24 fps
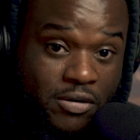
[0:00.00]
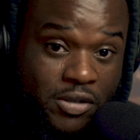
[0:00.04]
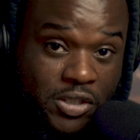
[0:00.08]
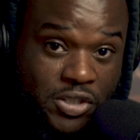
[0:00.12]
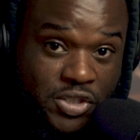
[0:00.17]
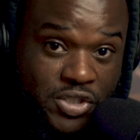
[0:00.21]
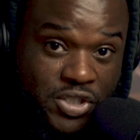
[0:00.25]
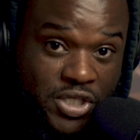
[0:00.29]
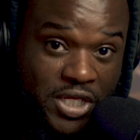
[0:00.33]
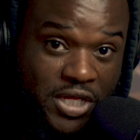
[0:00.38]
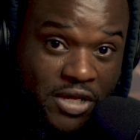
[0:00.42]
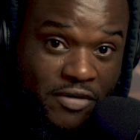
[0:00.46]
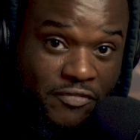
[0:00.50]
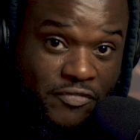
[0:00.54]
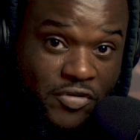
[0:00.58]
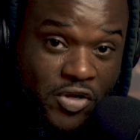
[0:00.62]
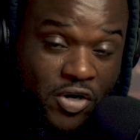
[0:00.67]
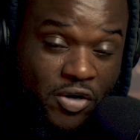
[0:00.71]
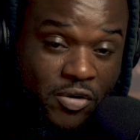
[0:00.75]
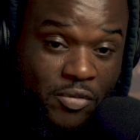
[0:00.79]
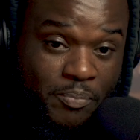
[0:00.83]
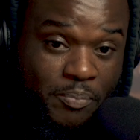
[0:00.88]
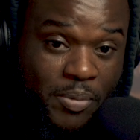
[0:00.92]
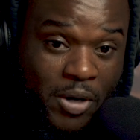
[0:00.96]
to see if
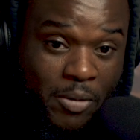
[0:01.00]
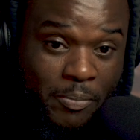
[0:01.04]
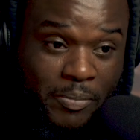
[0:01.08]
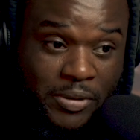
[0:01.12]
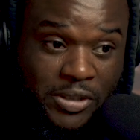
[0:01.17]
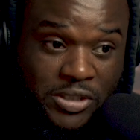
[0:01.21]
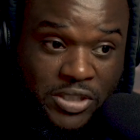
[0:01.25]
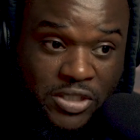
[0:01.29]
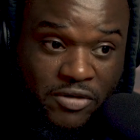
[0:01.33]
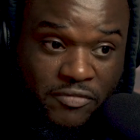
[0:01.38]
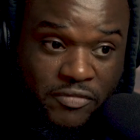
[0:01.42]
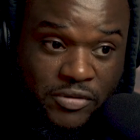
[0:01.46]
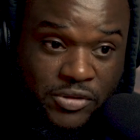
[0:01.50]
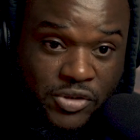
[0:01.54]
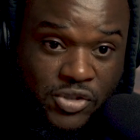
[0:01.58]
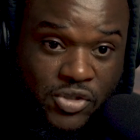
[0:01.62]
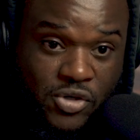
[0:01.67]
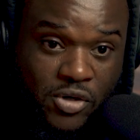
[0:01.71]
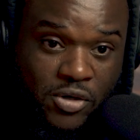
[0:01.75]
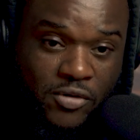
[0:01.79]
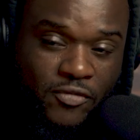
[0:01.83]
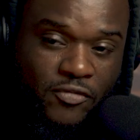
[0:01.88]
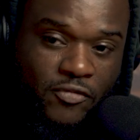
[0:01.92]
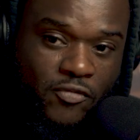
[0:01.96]
your puppies even
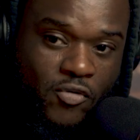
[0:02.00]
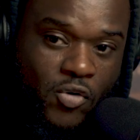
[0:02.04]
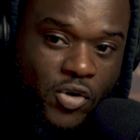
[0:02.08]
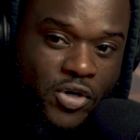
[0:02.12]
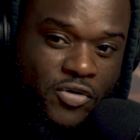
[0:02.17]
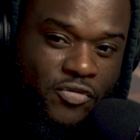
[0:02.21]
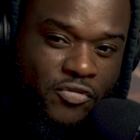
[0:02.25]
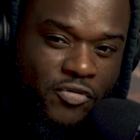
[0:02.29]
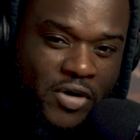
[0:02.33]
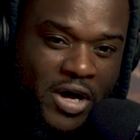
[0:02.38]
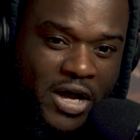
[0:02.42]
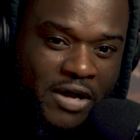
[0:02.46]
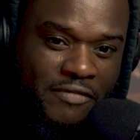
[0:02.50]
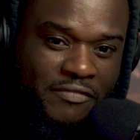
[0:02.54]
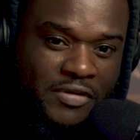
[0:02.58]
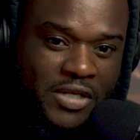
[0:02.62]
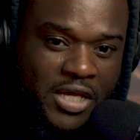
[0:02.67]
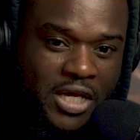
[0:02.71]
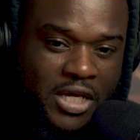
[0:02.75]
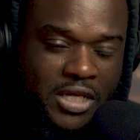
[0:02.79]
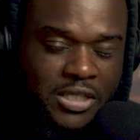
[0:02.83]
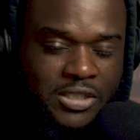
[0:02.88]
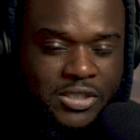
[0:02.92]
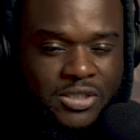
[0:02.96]
took. 45
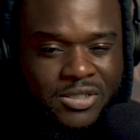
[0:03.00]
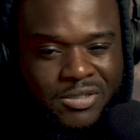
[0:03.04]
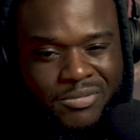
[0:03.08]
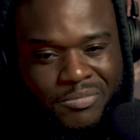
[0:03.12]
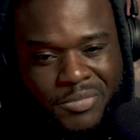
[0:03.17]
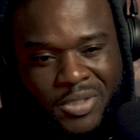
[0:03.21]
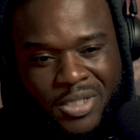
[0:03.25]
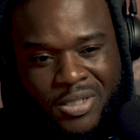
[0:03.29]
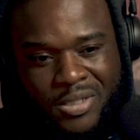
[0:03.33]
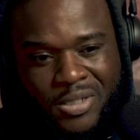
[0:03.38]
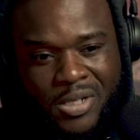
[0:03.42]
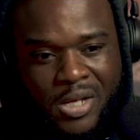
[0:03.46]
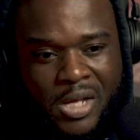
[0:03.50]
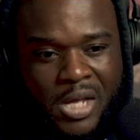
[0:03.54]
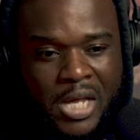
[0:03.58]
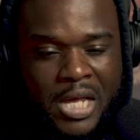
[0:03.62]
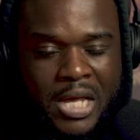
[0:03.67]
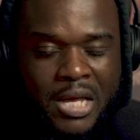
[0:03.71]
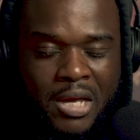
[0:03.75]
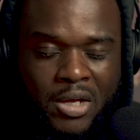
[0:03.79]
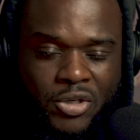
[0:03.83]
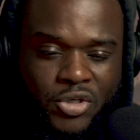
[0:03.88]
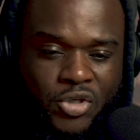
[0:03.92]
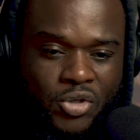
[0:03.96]
days to me,
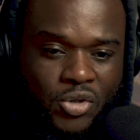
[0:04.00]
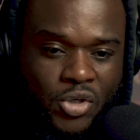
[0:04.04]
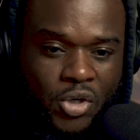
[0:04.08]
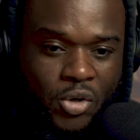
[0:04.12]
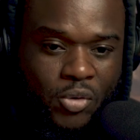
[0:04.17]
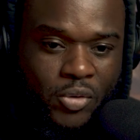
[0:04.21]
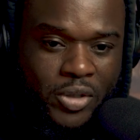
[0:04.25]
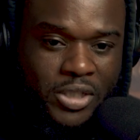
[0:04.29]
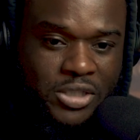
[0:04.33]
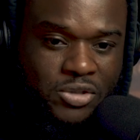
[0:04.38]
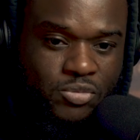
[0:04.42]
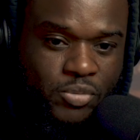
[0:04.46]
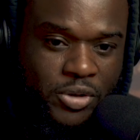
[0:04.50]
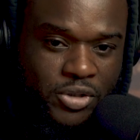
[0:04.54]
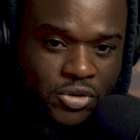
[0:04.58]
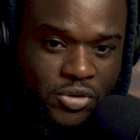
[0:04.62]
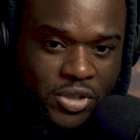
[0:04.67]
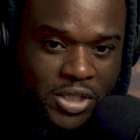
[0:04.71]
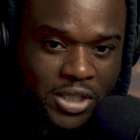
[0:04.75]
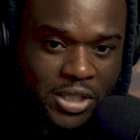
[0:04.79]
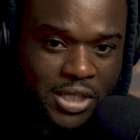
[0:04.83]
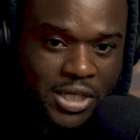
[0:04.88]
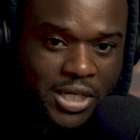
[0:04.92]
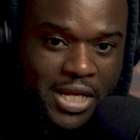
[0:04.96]
you know, is when you
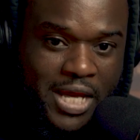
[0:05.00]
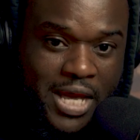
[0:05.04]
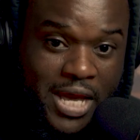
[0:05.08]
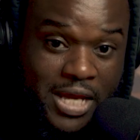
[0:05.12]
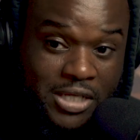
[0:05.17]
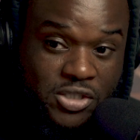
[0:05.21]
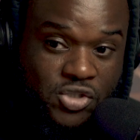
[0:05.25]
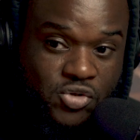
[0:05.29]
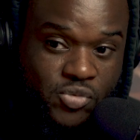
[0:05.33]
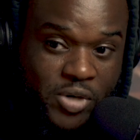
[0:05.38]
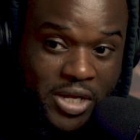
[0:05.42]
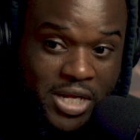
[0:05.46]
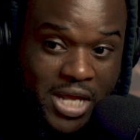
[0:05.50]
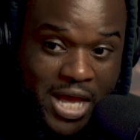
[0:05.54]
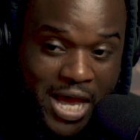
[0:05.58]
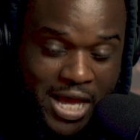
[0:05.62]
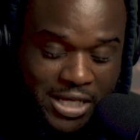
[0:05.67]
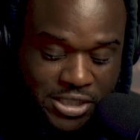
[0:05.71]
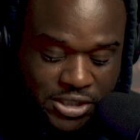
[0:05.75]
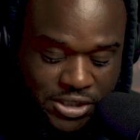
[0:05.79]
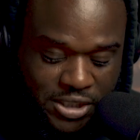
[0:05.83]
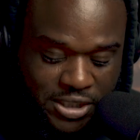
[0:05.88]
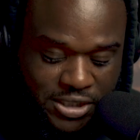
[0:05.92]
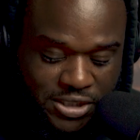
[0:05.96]
can get an x-ray to
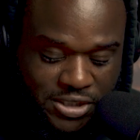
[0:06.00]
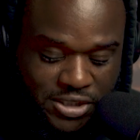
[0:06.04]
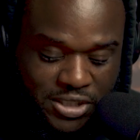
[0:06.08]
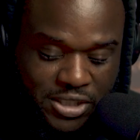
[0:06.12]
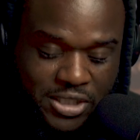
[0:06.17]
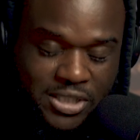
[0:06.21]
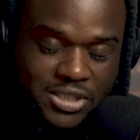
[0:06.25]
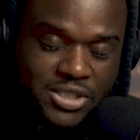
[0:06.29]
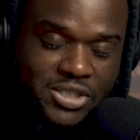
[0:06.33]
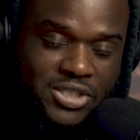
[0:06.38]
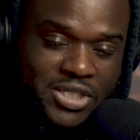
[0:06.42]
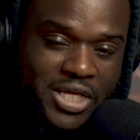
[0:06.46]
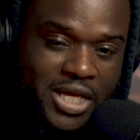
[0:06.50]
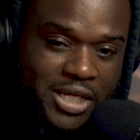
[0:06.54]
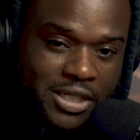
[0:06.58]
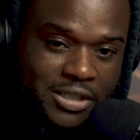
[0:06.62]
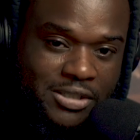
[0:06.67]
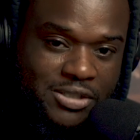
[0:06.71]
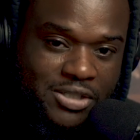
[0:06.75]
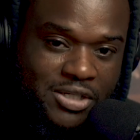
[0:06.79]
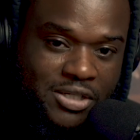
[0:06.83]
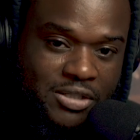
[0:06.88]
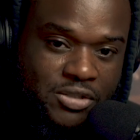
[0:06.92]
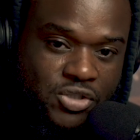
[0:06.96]
actually see the
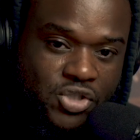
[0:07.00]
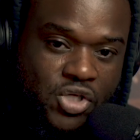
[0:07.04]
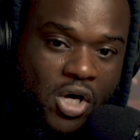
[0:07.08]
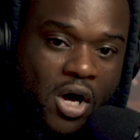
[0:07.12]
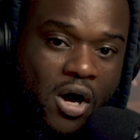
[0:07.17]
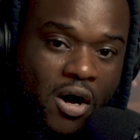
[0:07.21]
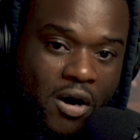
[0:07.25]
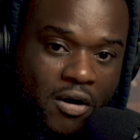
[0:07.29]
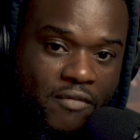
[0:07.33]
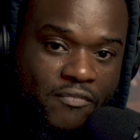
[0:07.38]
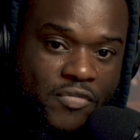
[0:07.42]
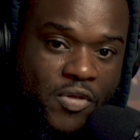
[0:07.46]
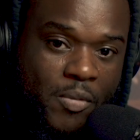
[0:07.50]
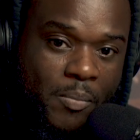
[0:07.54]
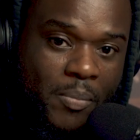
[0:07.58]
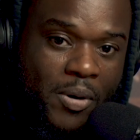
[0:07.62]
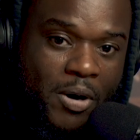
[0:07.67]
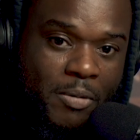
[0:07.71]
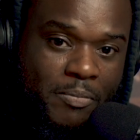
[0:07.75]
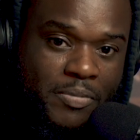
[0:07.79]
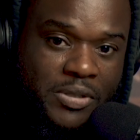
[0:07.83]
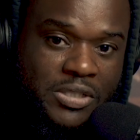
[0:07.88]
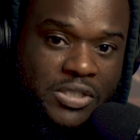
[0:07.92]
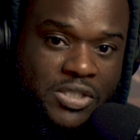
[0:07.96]
skeletons of the
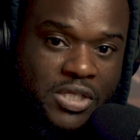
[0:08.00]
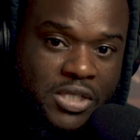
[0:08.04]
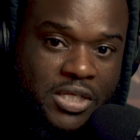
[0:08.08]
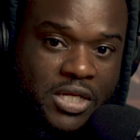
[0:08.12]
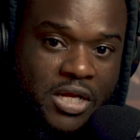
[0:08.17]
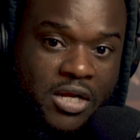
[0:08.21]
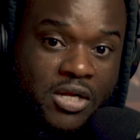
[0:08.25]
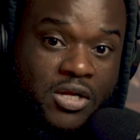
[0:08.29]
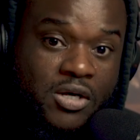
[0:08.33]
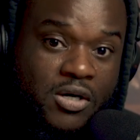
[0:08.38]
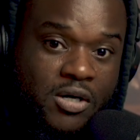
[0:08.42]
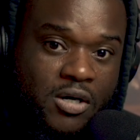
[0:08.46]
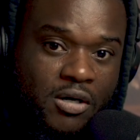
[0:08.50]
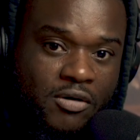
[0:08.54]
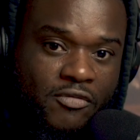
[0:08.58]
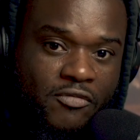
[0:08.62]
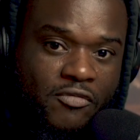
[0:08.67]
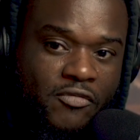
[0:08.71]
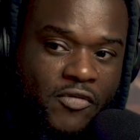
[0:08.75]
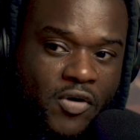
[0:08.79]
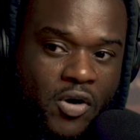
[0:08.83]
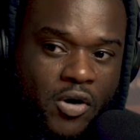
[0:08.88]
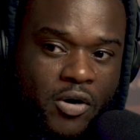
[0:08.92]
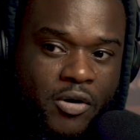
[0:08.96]
puppies in there to
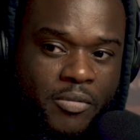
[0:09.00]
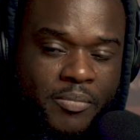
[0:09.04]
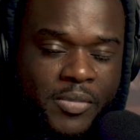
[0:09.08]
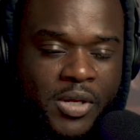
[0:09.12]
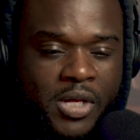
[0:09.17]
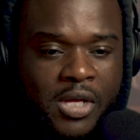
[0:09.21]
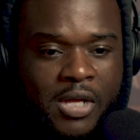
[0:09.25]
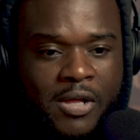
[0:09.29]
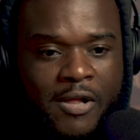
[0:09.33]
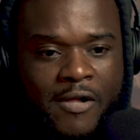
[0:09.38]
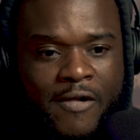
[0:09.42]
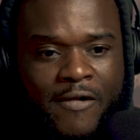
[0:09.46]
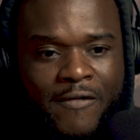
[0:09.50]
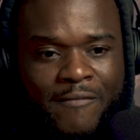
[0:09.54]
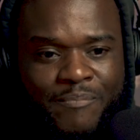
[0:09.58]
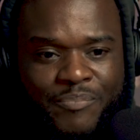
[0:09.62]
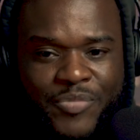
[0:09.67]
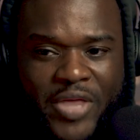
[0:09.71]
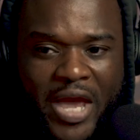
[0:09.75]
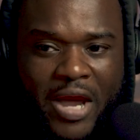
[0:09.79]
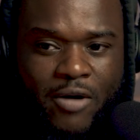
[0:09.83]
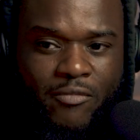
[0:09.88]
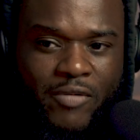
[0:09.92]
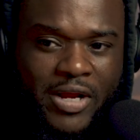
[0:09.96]
confirm.
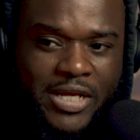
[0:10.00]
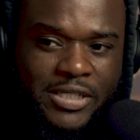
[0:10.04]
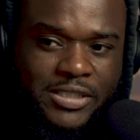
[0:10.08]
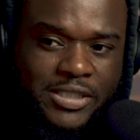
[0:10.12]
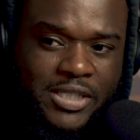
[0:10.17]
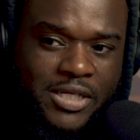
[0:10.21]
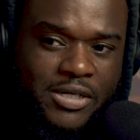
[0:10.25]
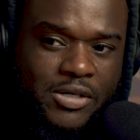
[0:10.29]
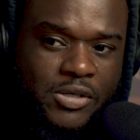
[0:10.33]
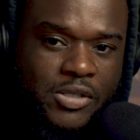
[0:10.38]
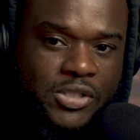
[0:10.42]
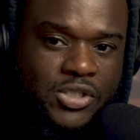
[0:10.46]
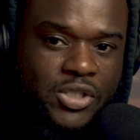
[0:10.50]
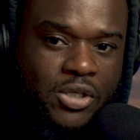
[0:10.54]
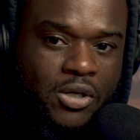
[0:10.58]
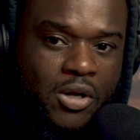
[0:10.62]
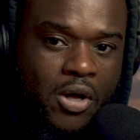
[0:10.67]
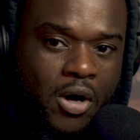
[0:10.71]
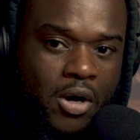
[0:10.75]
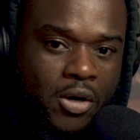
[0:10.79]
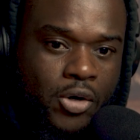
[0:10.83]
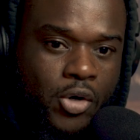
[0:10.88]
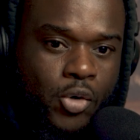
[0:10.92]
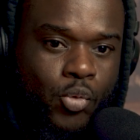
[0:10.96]
That right there is a
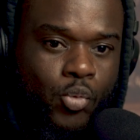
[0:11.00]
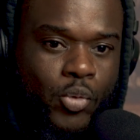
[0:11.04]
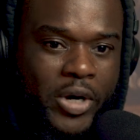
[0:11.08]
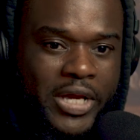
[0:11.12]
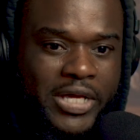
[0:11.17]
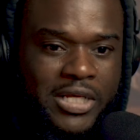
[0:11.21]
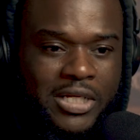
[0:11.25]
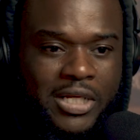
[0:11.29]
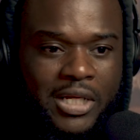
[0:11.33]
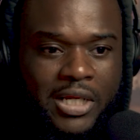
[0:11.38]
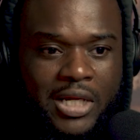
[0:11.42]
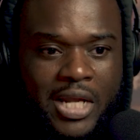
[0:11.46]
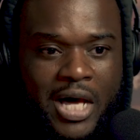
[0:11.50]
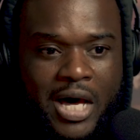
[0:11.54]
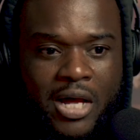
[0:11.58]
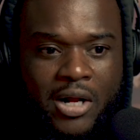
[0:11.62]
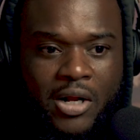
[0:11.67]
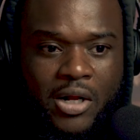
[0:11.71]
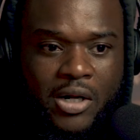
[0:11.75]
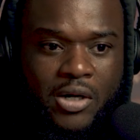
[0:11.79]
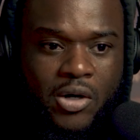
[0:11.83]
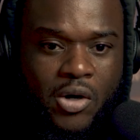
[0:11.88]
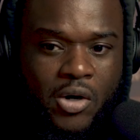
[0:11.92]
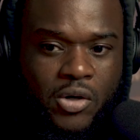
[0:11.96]
longer wait,
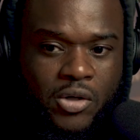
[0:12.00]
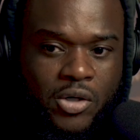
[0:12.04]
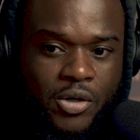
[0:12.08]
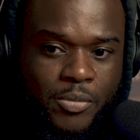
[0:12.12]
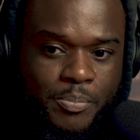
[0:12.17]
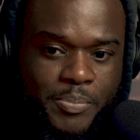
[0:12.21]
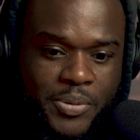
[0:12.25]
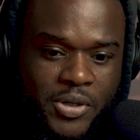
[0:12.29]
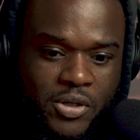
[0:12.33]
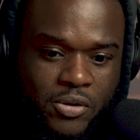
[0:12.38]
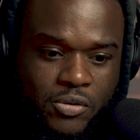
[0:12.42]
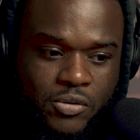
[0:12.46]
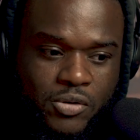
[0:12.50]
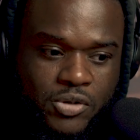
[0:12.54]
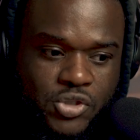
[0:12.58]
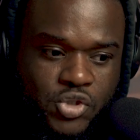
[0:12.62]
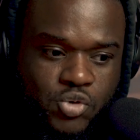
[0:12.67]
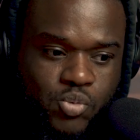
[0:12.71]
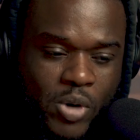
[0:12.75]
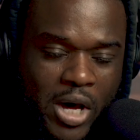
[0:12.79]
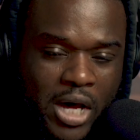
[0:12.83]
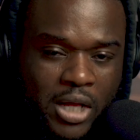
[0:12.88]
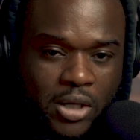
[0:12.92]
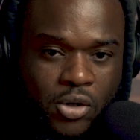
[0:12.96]
a longer pill to
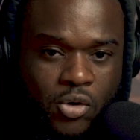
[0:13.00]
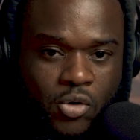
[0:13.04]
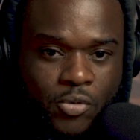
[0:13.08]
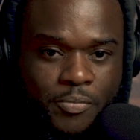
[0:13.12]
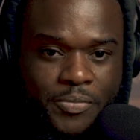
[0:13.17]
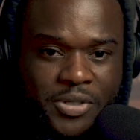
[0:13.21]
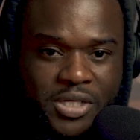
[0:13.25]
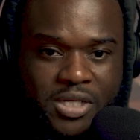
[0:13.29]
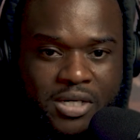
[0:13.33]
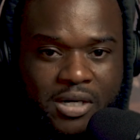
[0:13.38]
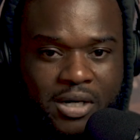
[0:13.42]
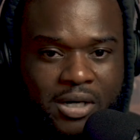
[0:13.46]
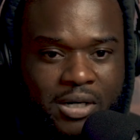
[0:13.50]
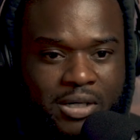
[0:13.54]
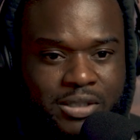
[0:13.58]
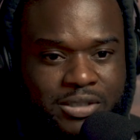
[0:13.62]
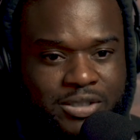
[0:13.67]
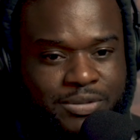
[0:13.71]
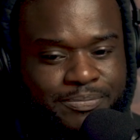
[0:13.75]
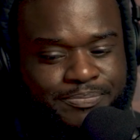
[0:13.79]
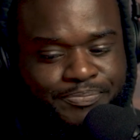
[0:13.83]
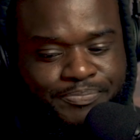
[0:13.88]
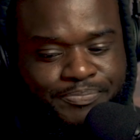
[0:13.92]
swallow, because